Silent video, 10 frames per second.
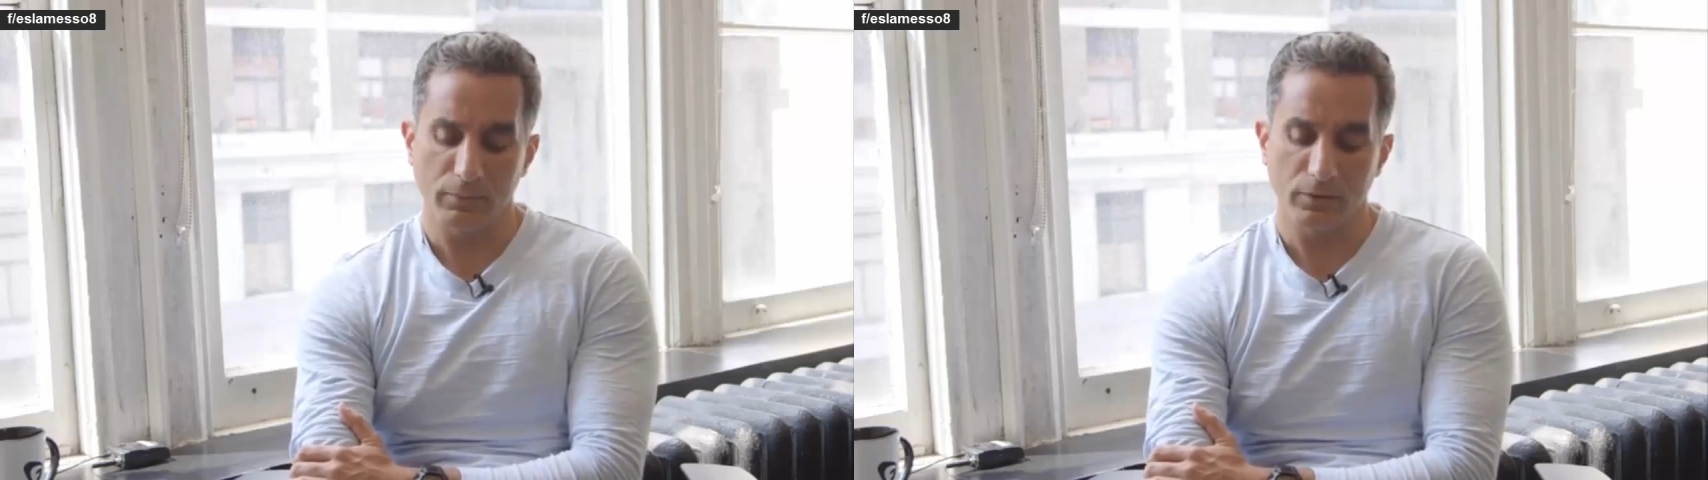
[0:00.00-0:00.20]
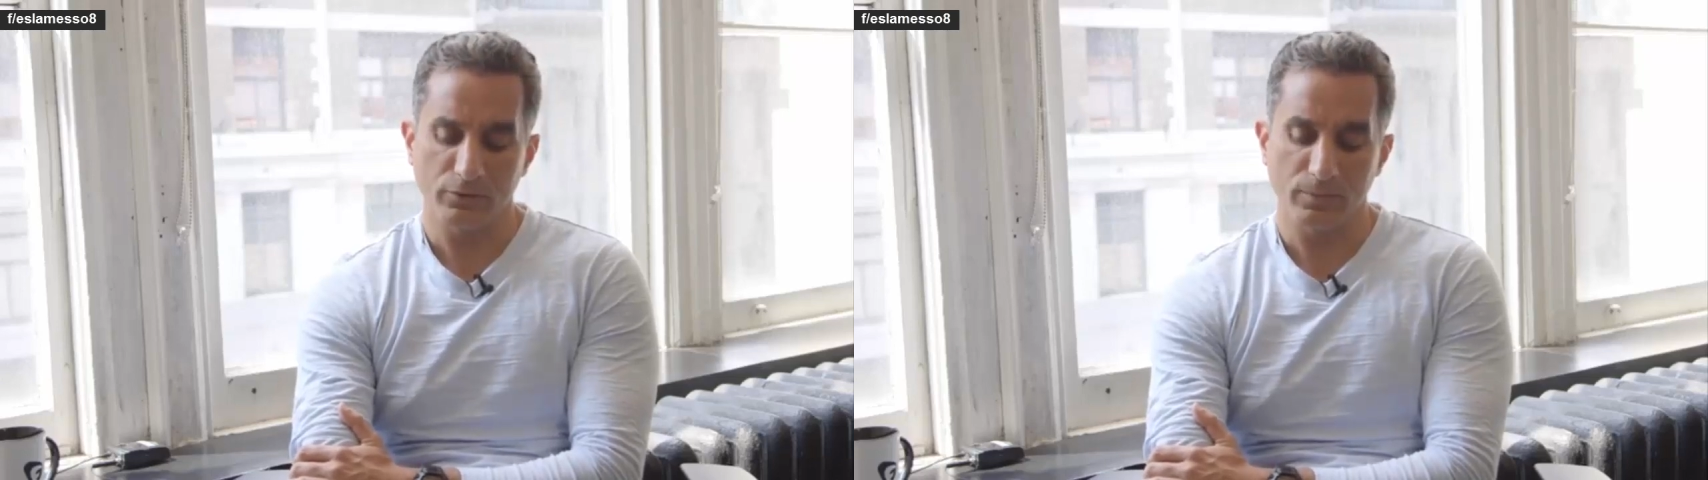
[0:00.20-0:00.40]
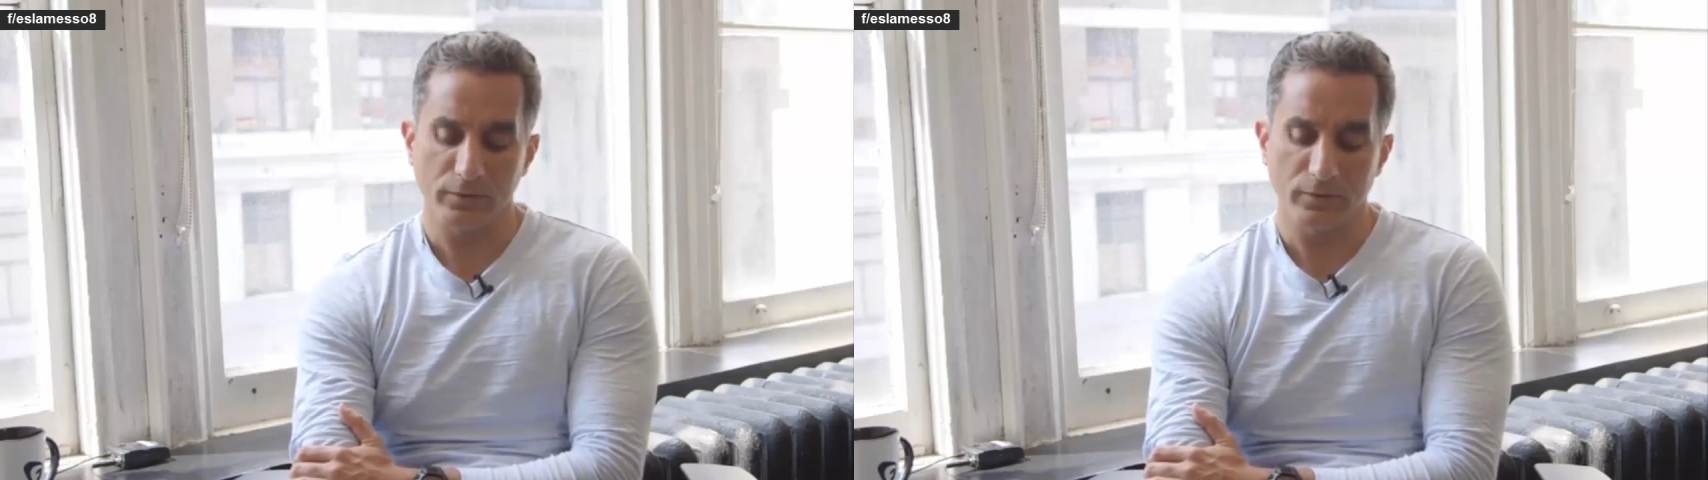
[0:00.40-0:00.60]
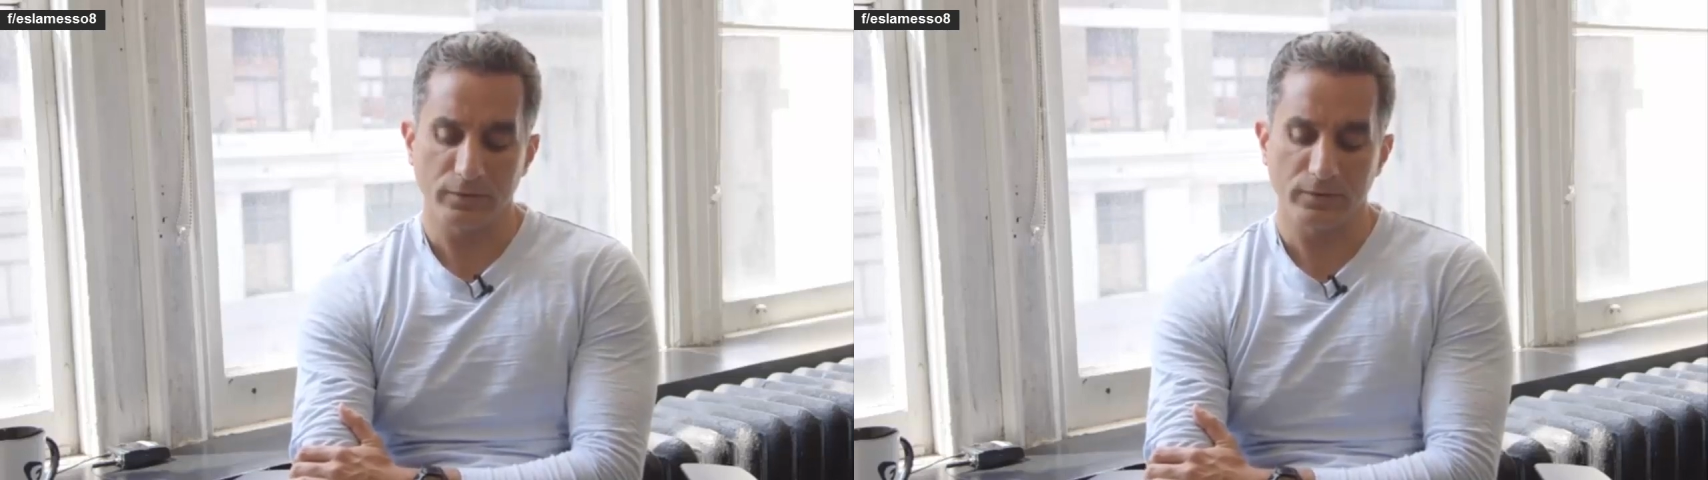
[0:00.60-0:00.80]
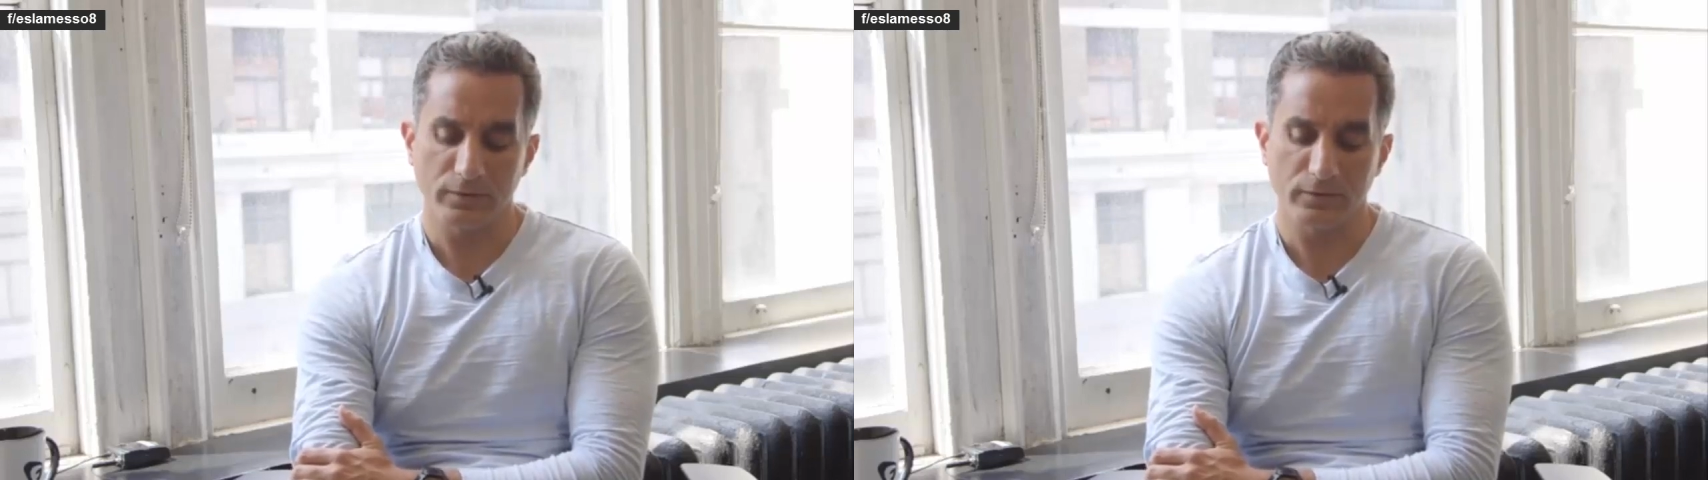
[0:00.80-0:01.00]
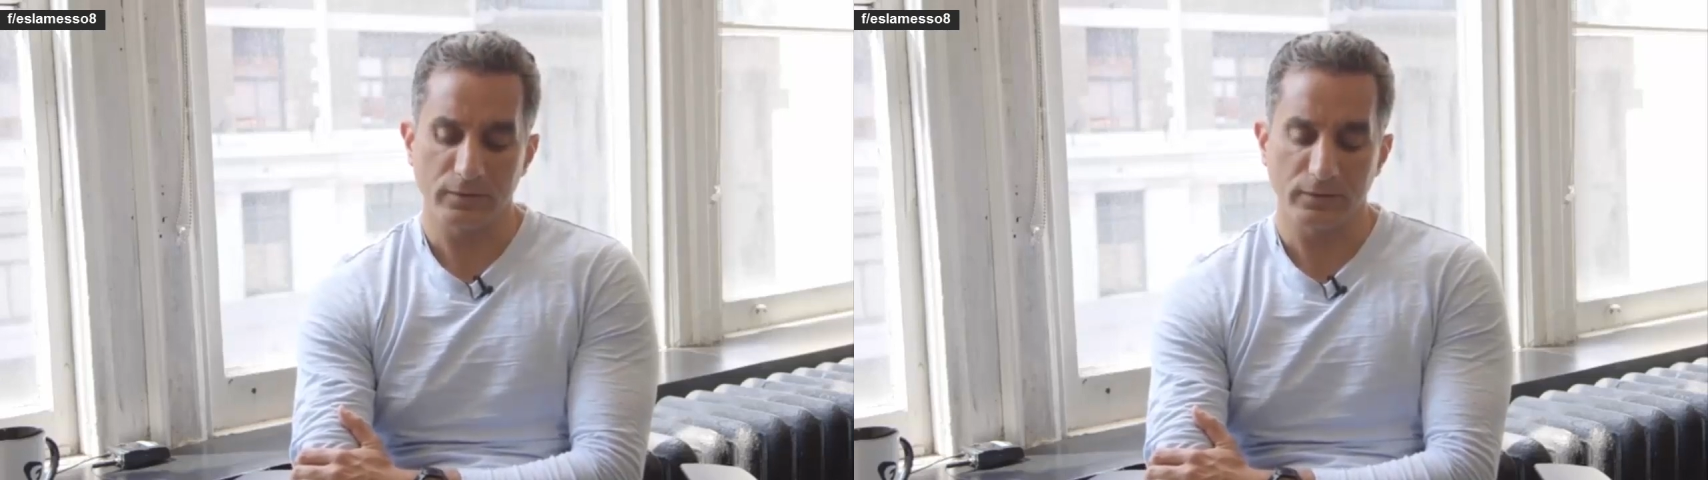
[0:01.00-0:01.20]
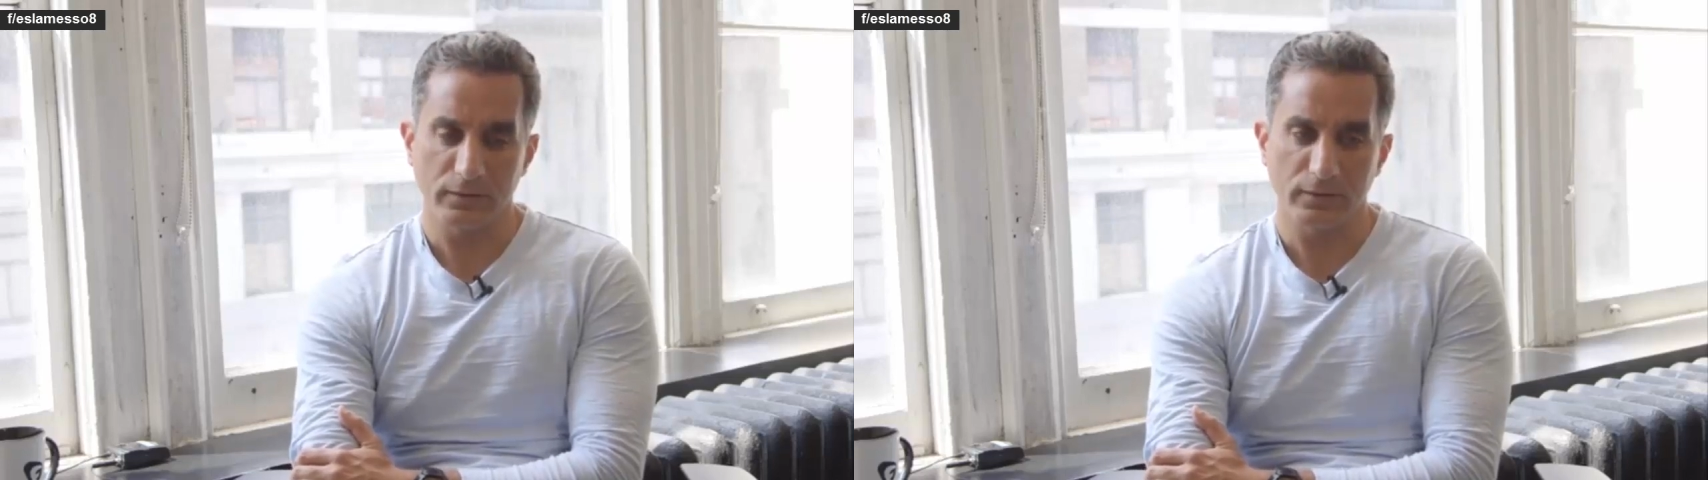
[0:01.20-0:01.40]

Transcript: Polish minorities in